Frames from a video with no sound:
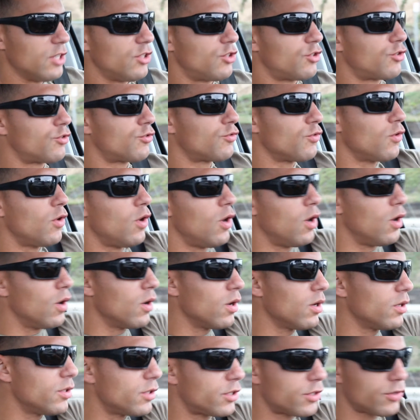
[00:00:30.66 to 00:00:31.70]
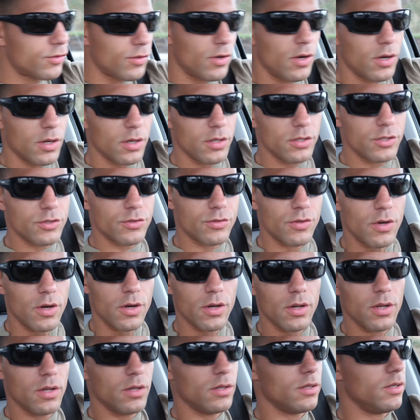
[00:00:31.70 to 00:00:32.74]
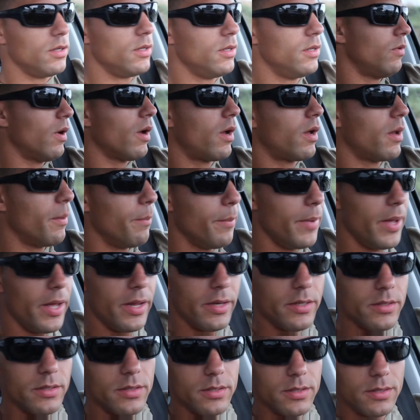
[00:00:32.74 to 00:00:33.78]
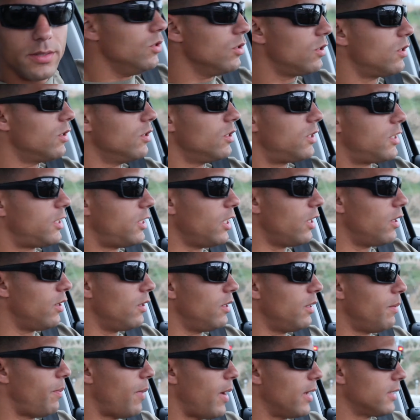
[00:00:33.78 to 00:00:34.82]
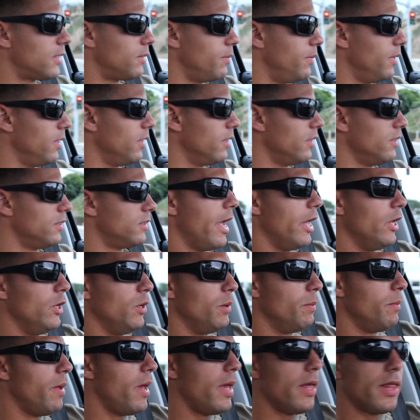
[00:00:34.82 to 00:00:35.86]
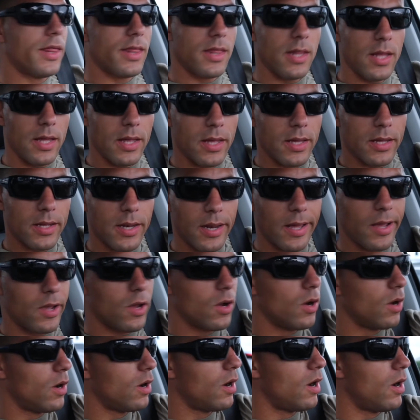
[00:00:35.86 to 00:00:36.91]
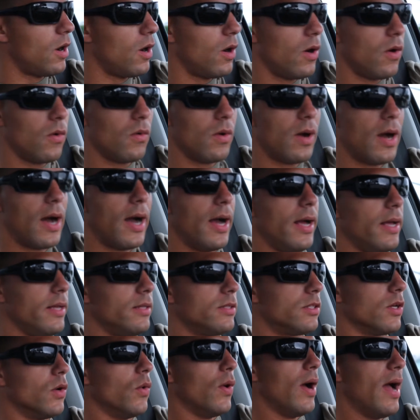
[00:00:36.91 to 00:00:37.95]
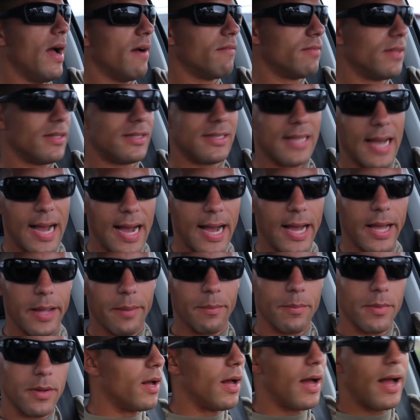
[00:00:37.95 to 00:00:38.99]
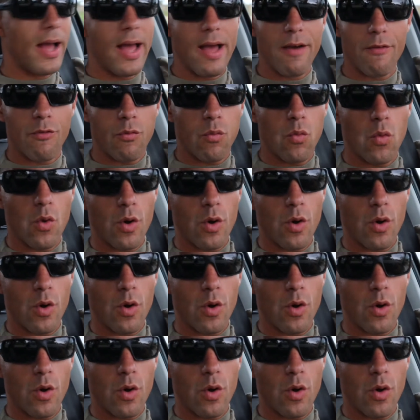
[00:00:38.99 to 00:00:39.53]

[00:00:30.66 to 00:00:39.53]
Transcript: I strongly, strongly, strongly recommend you consider the possibilities. And you may think like, oh, I don't have the time. I have